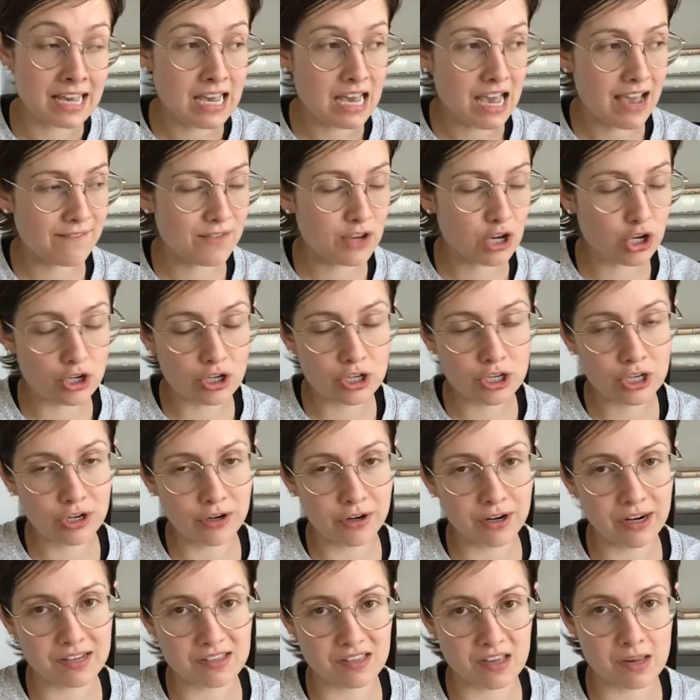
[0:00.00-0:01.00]
If you're
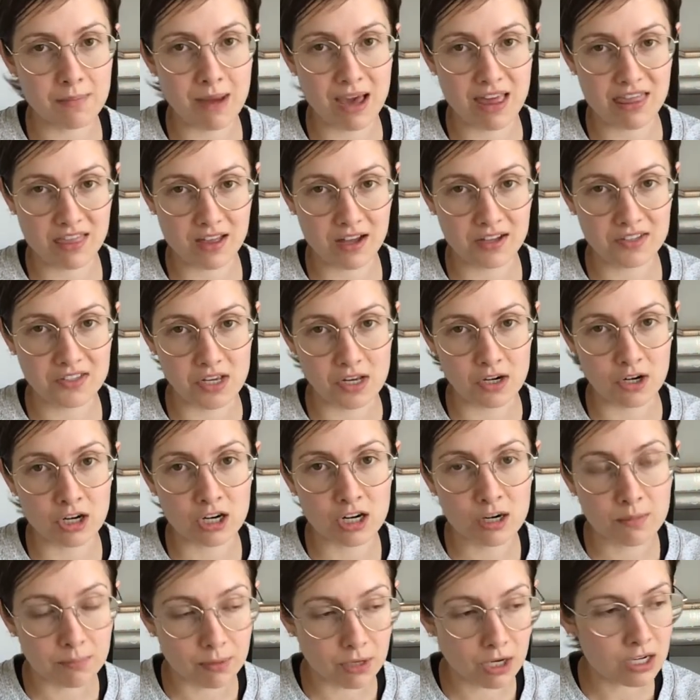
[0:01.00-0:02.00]
curious on my thoughts on
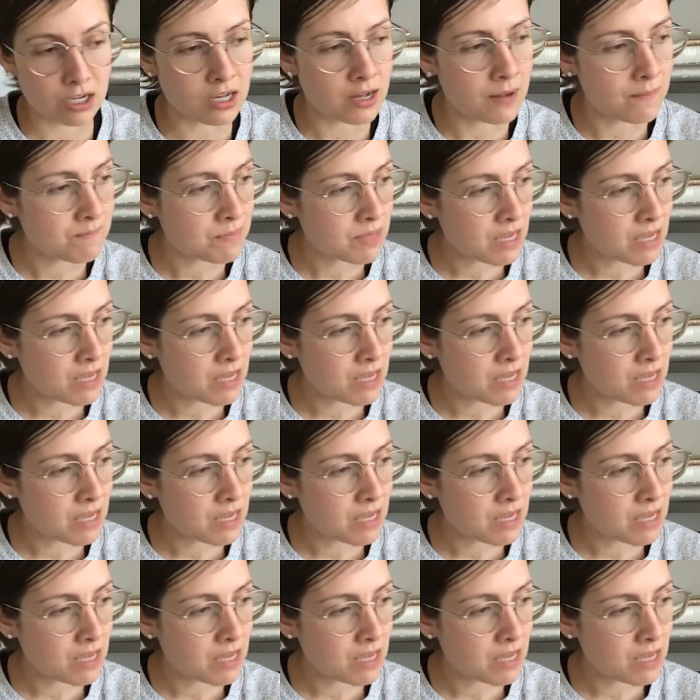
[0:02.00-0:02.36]
her book,